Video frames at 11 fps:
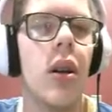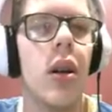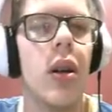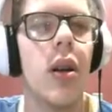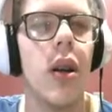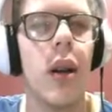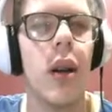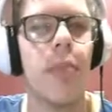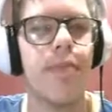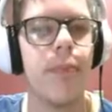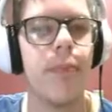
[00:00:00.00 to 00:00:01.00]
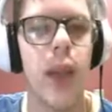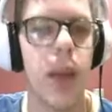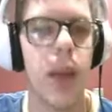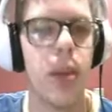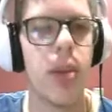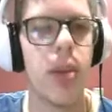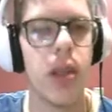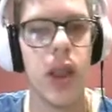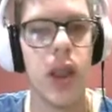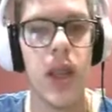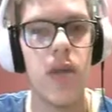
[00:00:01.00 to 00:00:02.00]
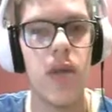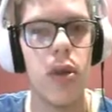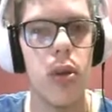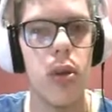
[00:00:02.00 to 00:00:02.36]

But yeah, pretty much it gives you